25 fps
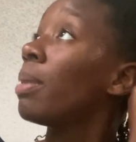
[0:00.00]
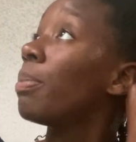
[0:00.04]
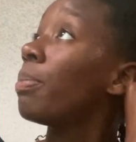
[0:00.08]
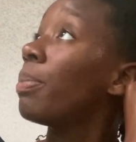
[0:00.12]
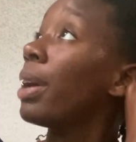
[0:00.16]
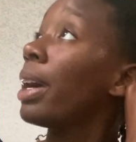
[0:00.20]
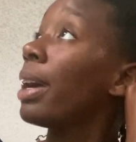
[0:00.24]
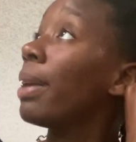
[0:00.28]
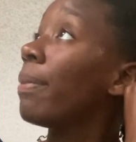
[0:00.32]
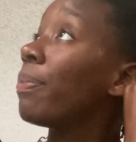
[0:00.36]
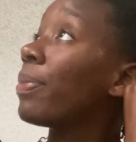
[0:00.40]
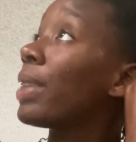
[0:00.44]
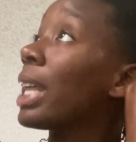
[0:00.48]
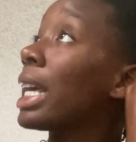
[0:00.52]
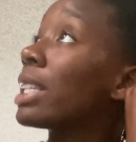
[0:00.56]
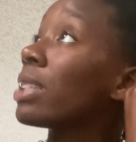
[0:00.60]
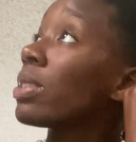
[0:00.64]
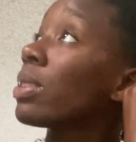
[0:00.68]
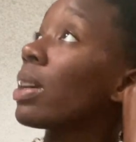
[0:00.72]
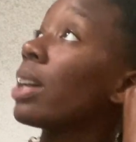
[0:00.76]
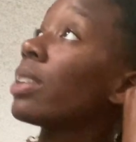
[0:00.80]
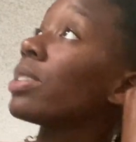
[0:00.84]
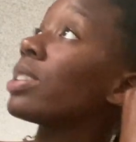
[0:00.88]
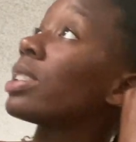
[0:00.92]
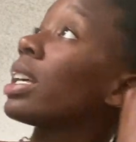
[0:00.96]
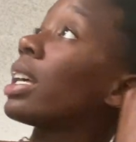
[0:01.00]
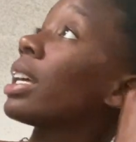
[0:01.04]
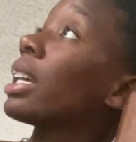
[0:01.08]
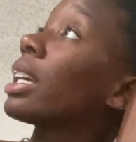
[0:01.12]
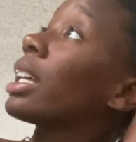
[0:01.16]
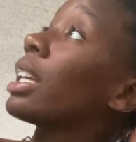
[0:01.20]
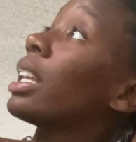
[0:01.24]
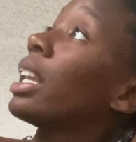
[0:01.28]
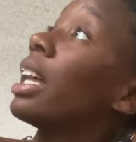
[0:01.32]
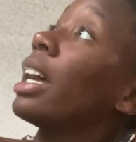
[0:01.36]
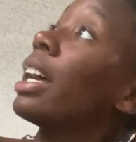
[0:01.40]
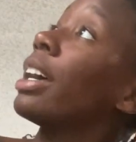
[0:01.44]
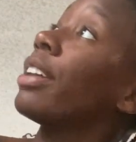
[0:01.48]
But that's what I was telling
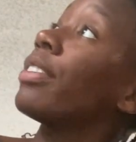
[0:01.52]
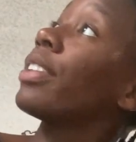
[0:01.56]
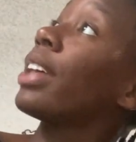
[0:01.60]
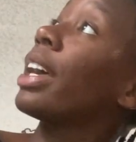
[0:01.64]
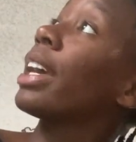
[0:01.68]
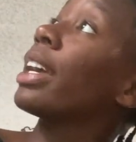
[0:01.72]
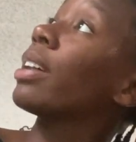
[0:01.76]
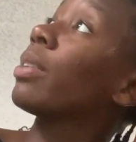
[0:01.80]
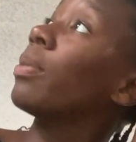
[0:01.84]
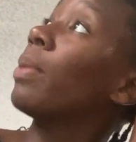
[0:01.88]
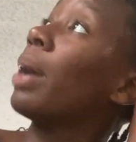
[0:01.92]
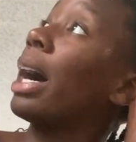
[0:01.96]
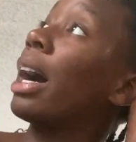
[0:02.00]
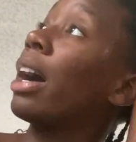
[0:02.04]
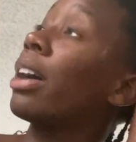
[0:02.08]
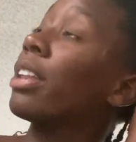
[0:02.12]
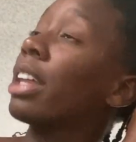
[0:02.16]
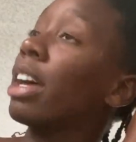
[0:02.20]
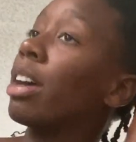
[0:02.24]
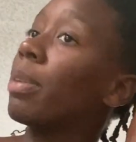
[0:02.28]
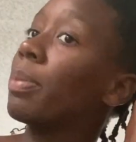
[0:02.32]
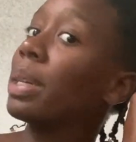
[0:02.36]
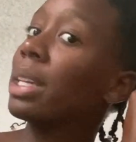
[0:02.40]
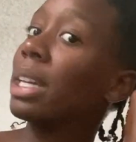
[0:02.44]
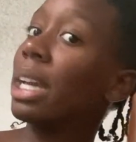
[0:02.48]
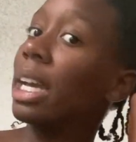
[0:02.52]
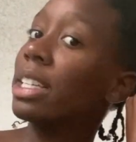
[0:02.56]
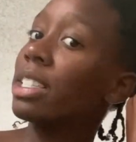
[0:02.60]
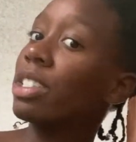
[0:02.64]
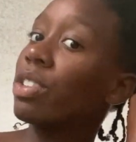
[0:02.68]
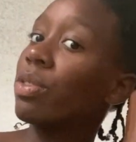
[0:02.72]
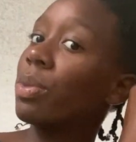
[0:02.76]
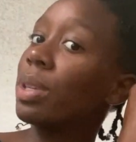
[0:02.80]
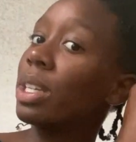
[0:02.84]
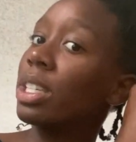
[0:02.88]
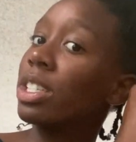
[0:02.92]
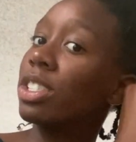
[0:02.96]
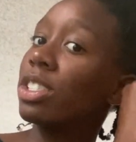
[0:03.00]
Clev, like, wow, that would be nice
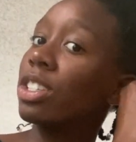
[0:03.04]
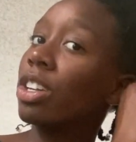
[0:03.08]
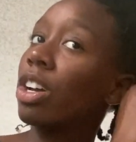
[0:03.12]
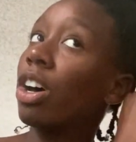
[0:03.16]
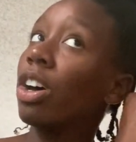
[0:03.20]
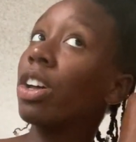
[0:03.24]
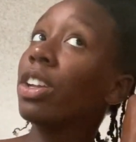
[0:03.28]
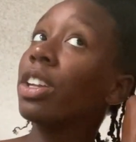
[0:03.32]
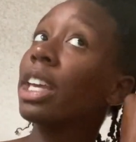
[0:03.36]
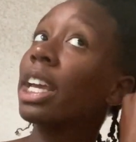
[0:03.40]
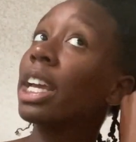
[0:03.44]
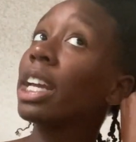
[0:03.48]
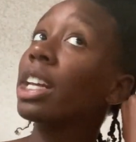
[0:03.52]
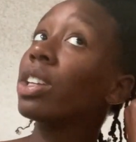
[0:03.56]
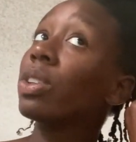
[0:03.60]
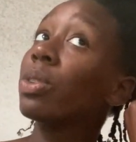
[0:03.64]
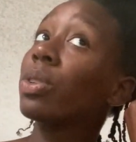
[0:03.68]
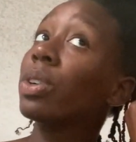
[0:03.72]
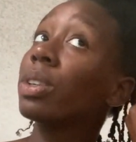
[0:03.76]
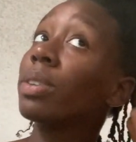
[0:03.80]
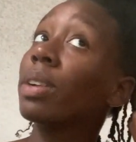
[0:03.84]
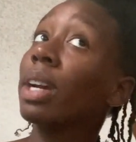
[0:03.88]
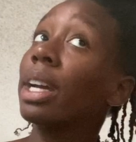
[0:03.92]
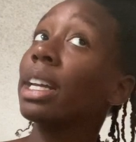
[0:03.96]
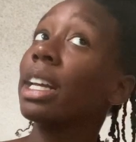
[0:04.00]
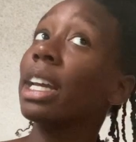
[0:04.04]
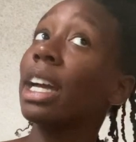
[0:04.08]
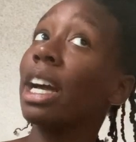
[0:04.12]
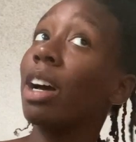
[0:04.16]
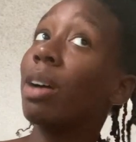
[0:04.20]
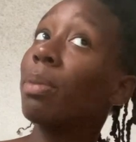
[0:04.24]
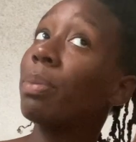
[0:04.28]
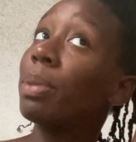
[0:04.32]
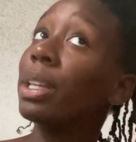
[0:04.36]
if we could just call a landlord right now.